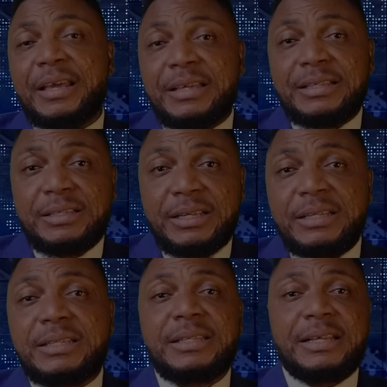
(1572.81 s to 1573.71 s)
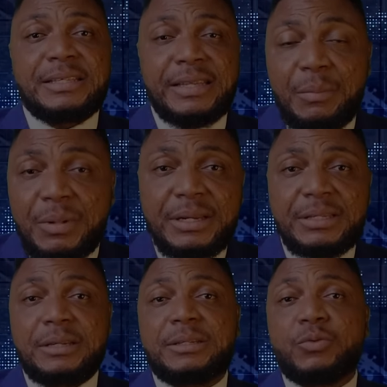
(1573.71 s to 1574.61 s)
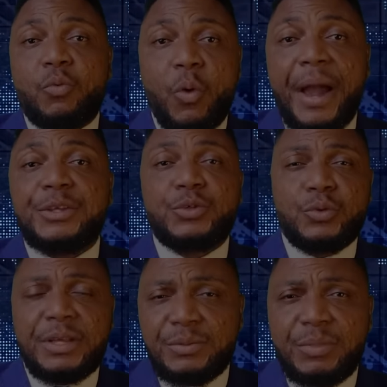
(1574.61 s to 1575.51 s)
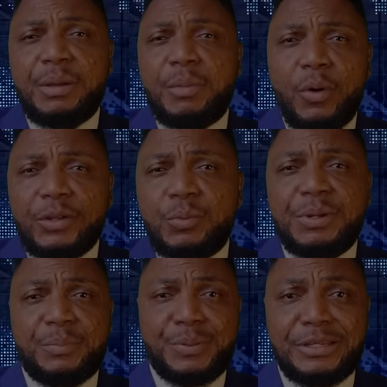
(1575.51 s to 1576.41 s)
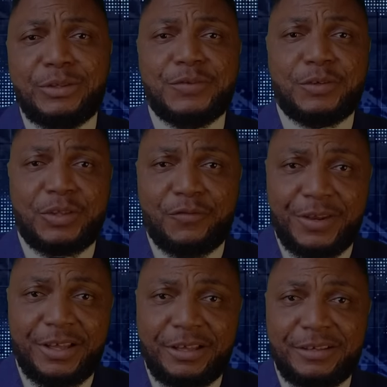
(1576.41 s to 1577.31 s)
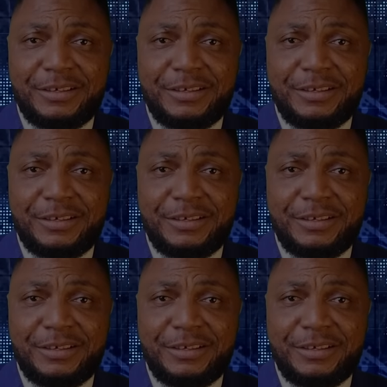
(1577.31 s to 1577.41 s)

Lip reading: Is this the same reasons why Julius Malema wants to be the president of South Africa?